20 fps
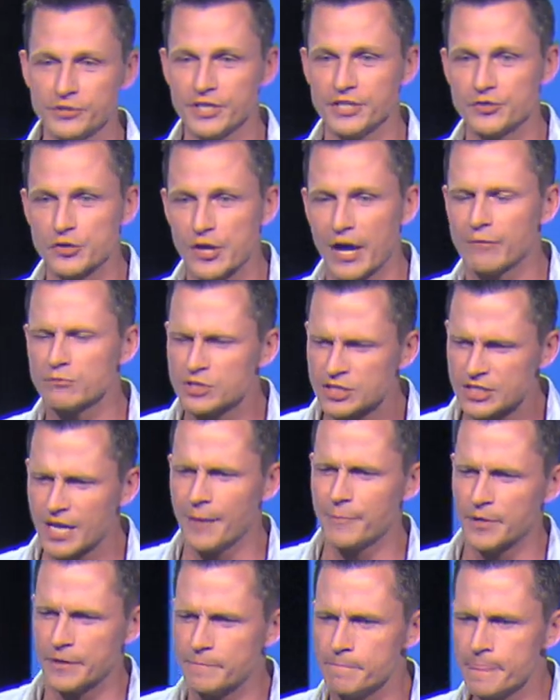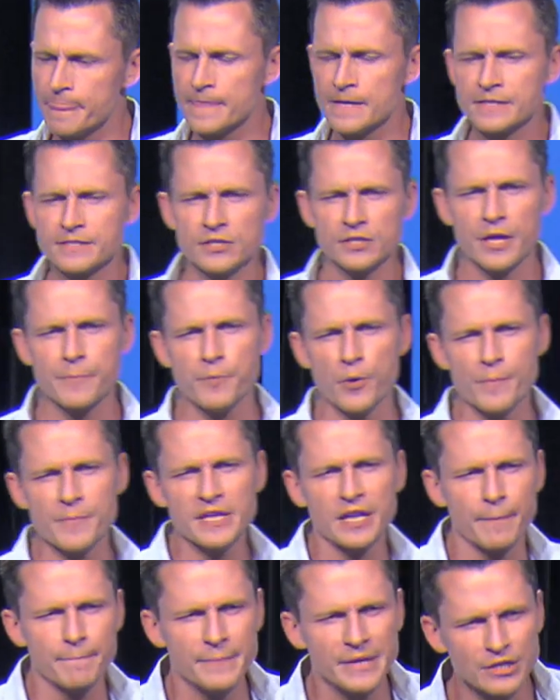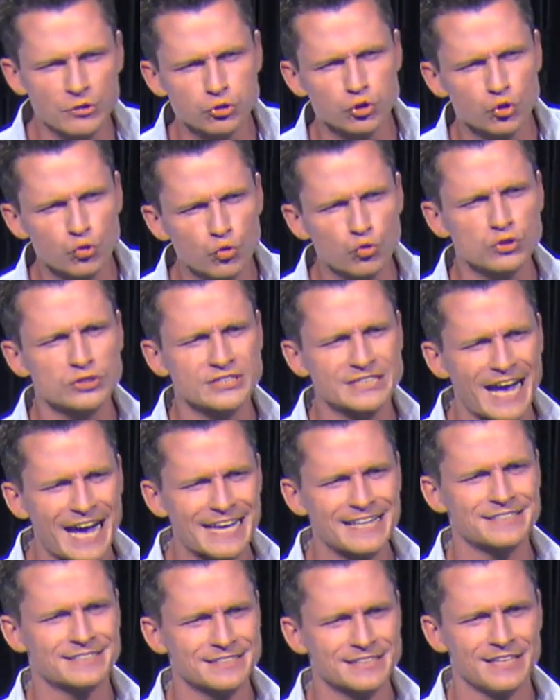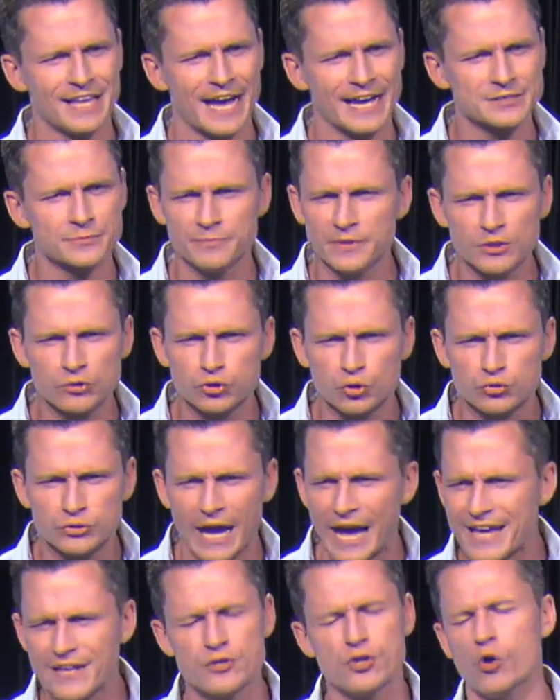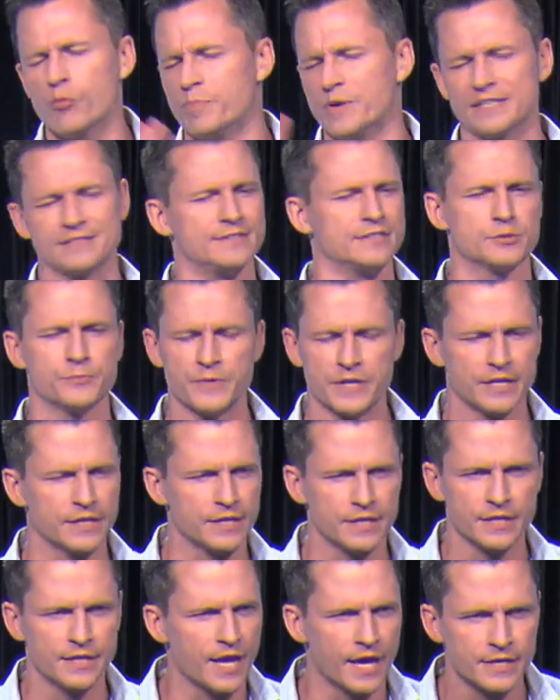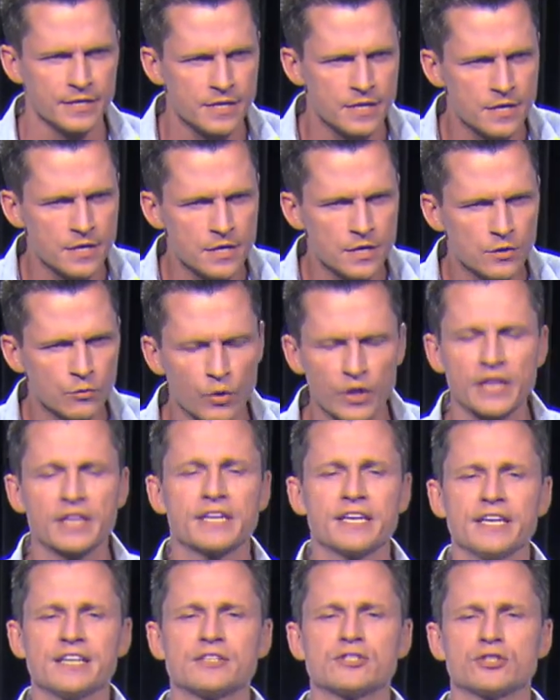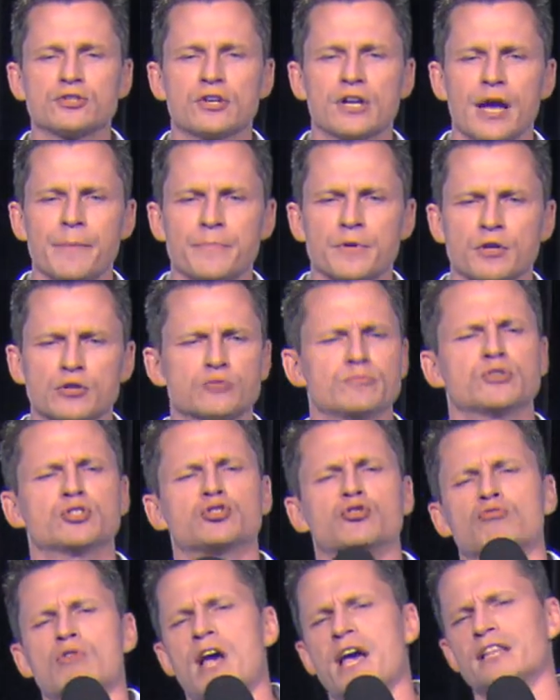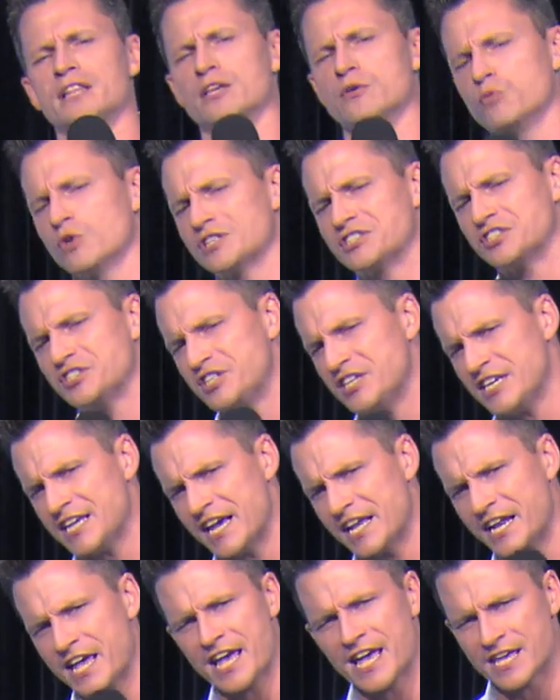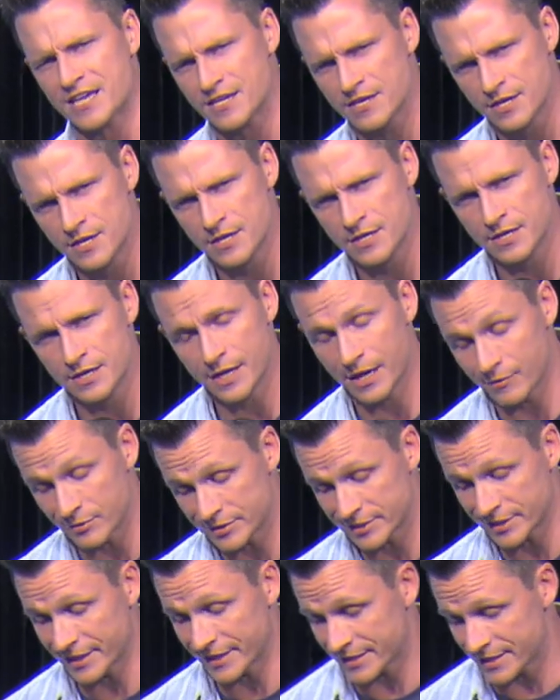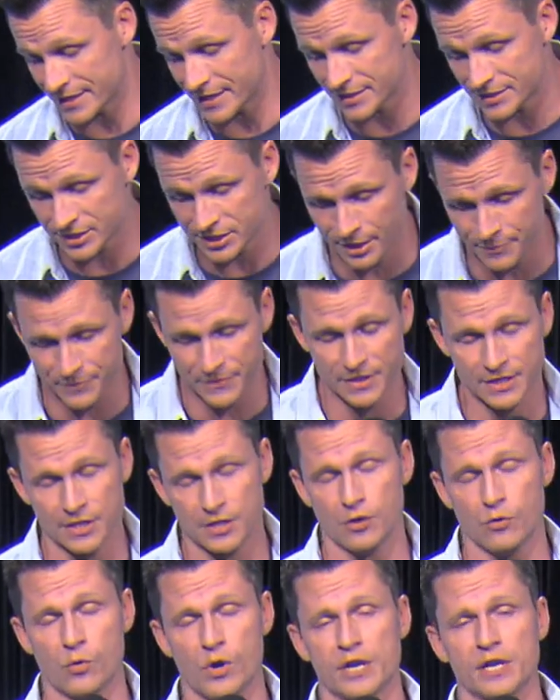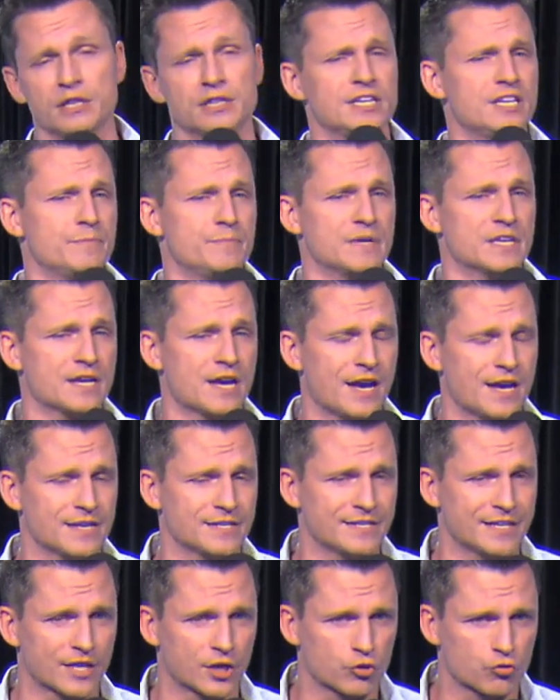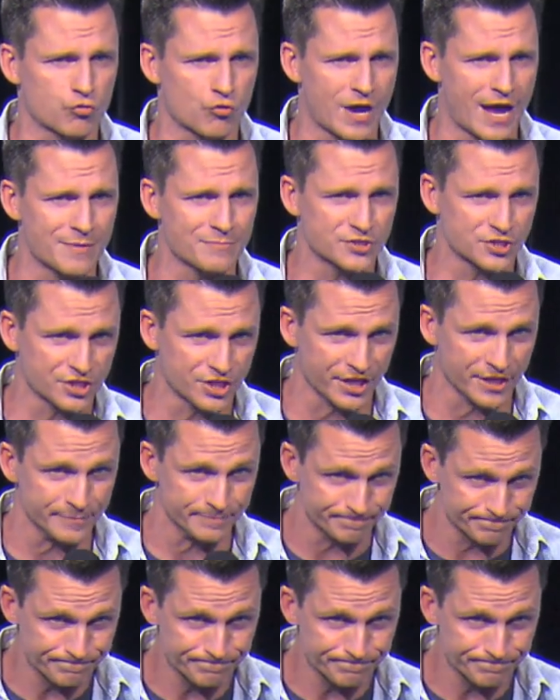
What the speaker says: teaching. I was subbing till they put me in a middle school science class. Middle school, I had no business being in there, none. One of the kids stood up, he goes, "Mr. Riley, what's DNA?" I was like, "Something you don't want to leave behind at a crime scene."